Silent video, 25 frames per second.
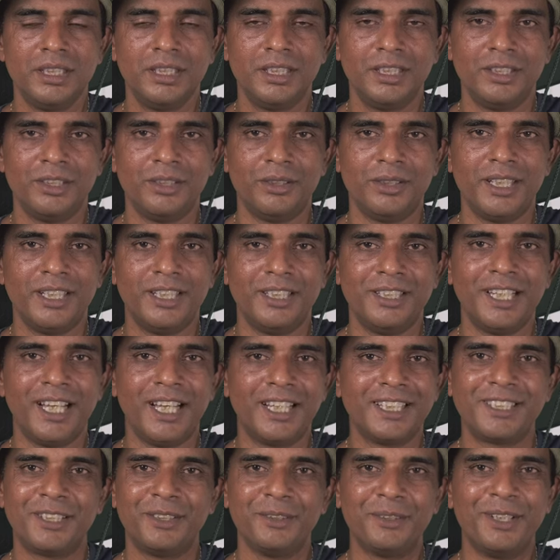No, I
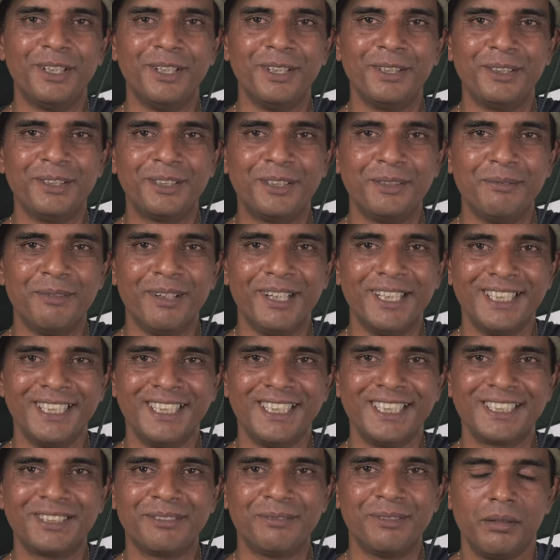like to go to
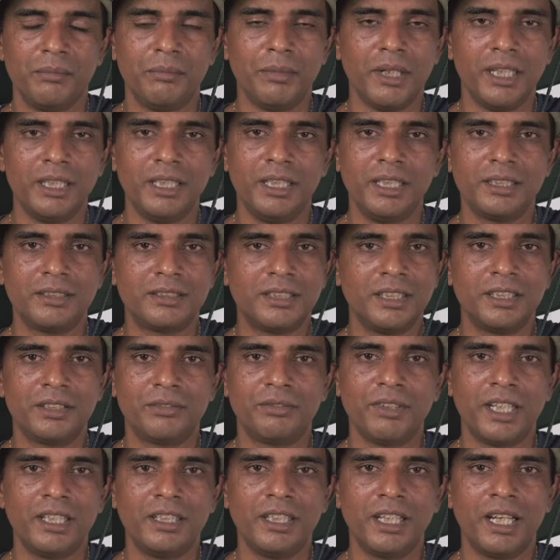Bunnings. Bunnings is
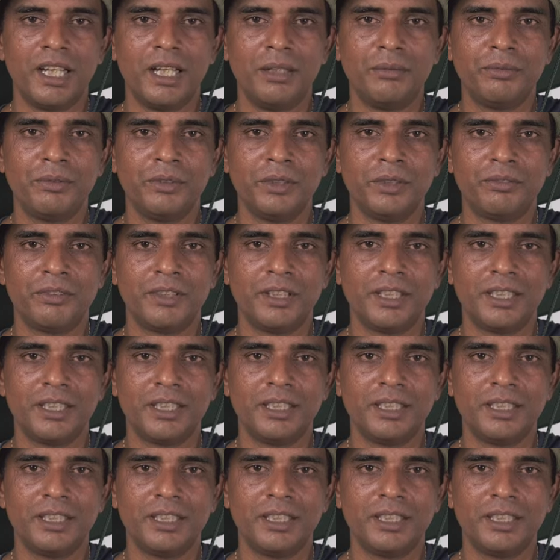very helpful for